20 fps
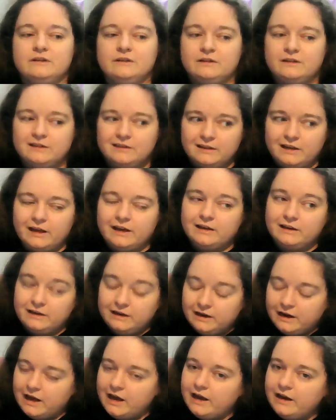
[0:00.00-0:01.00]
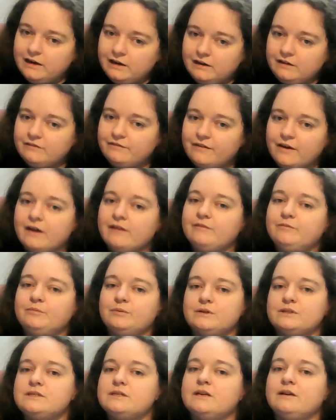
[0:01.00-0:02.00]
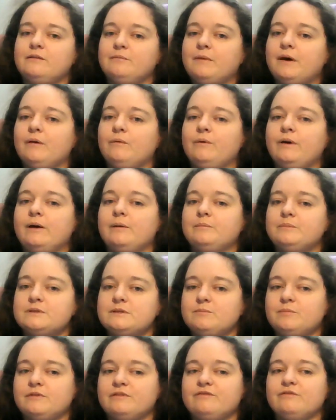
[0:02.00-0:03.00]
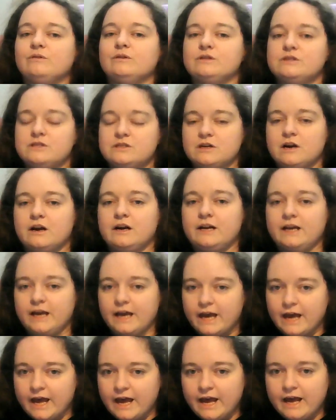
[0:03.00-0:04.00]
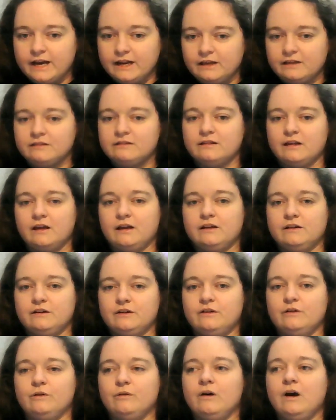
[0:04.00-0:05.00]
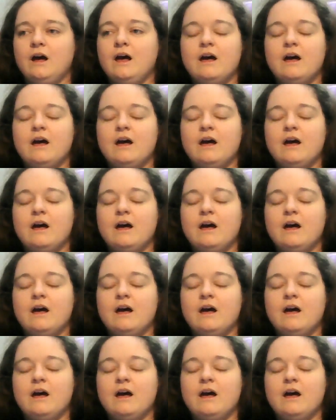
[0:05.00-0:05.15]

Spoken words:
like 95% of my whips before starting anything new.